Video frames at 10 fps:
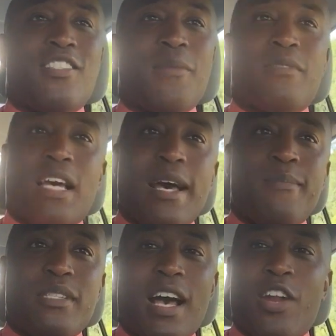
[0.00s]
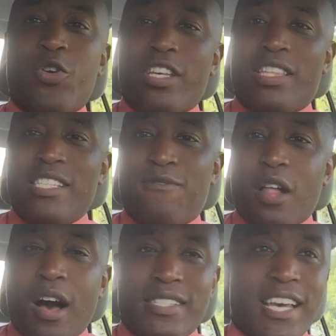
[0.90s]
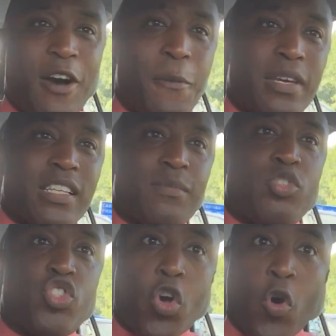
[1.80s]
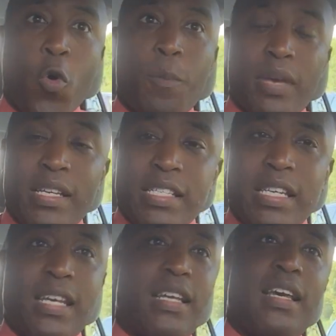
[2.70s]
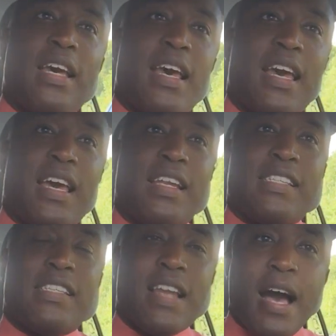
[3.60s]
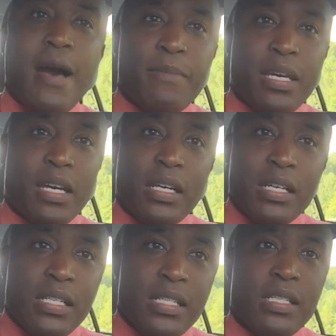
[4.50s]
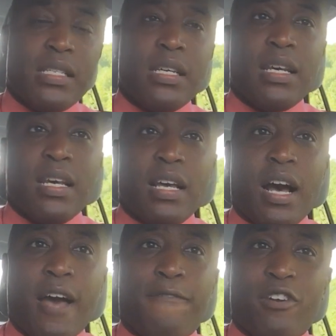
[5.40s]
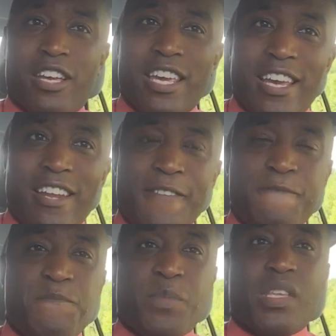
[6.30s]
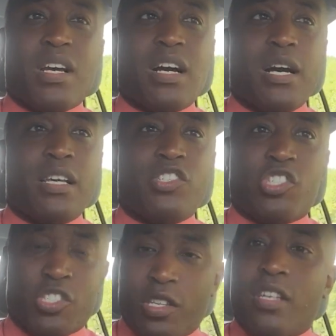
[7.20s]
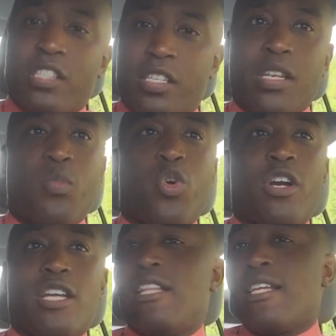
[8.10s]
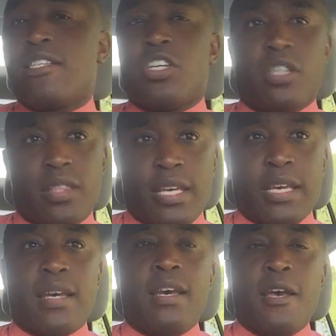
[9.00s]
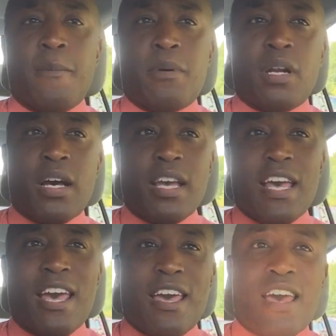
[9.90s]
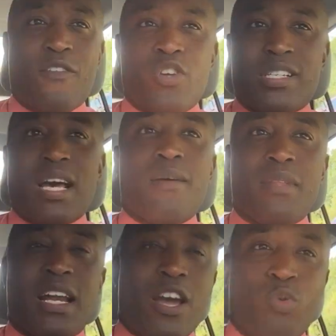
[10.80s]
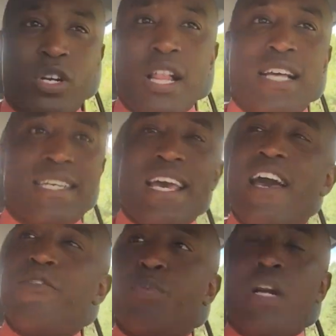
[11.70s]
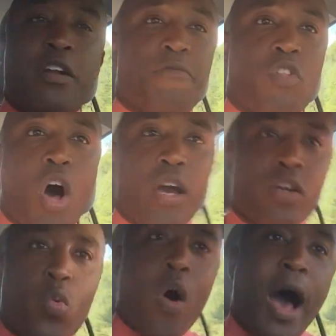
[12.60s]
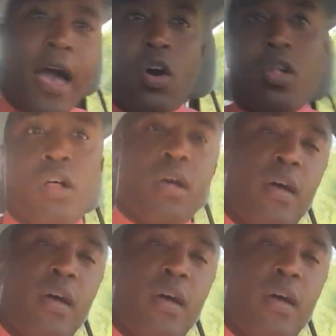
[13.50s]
Sometimes I don't get these vlogs out because I'm so busy, and it's not because I forget. It's because I'm working, and that's a good thing. But every time that I realize, hey, I haven't put out a vlog in a while,